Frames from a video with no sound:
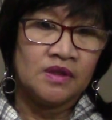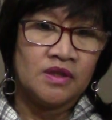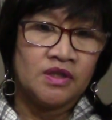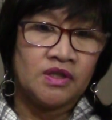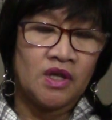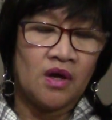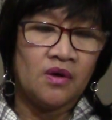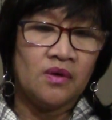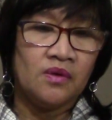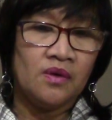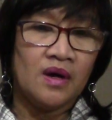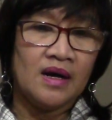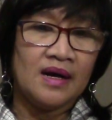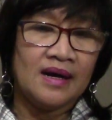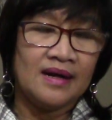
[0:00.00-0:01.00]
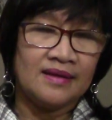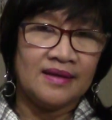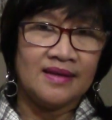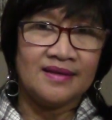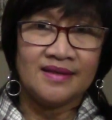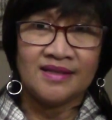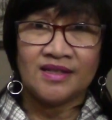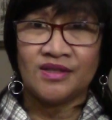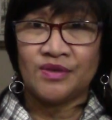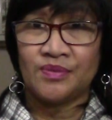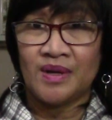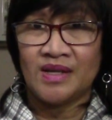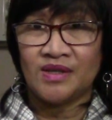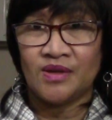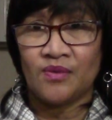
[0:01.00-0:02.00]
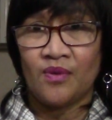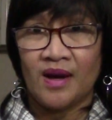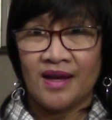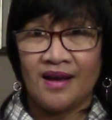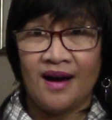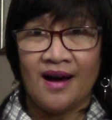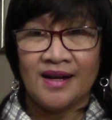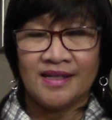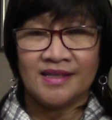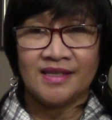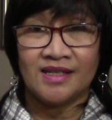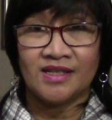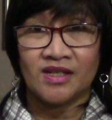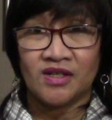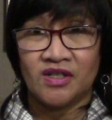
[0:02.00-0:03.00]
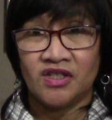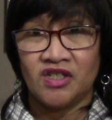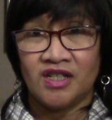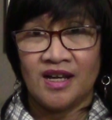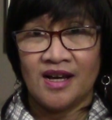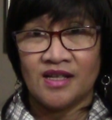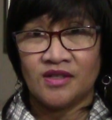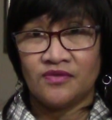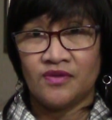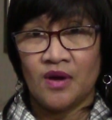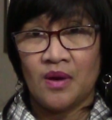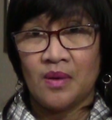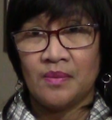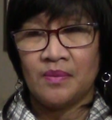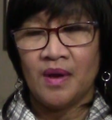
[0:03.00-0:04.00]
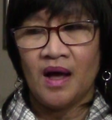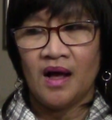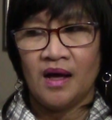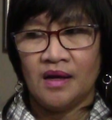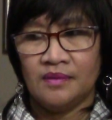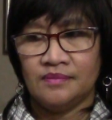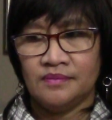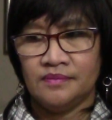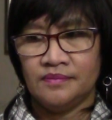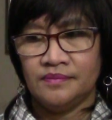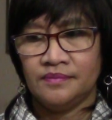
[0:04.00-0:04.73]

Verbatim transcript: So I think this is the reason why God is discouraging us from um,